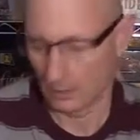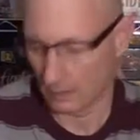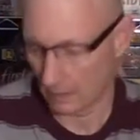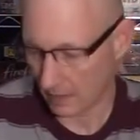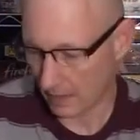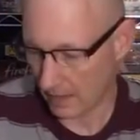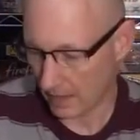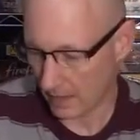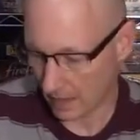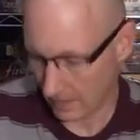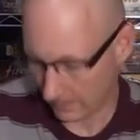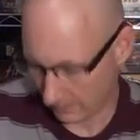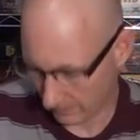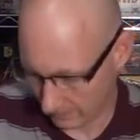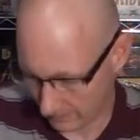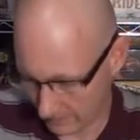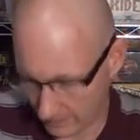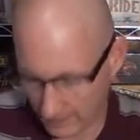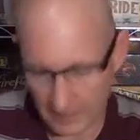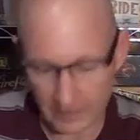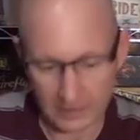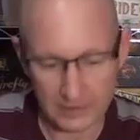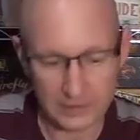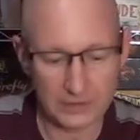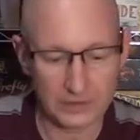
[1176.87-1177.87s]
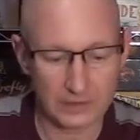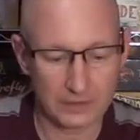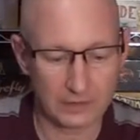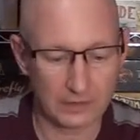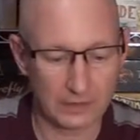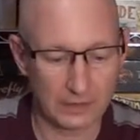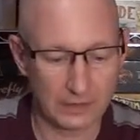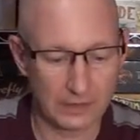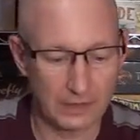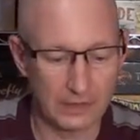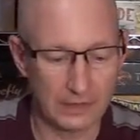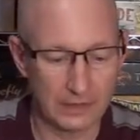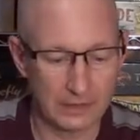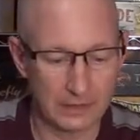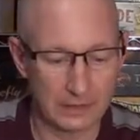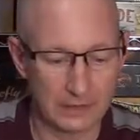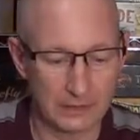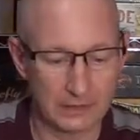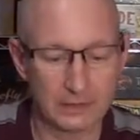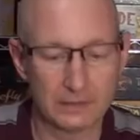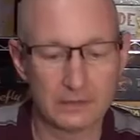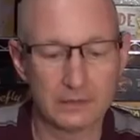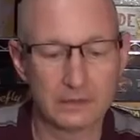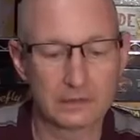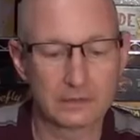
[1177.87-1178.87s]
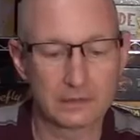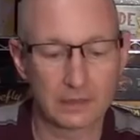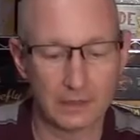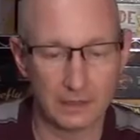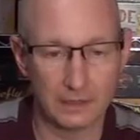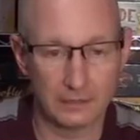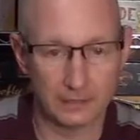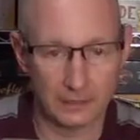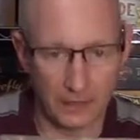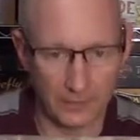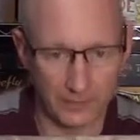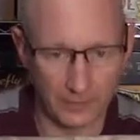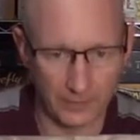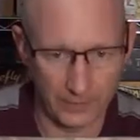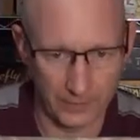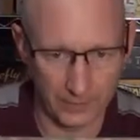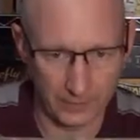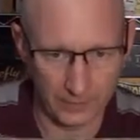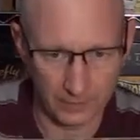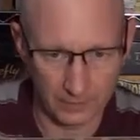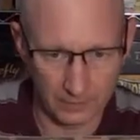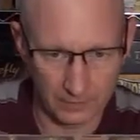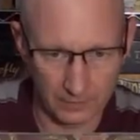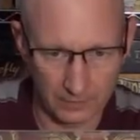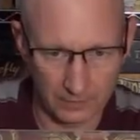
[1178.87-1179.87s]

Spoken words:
And this is another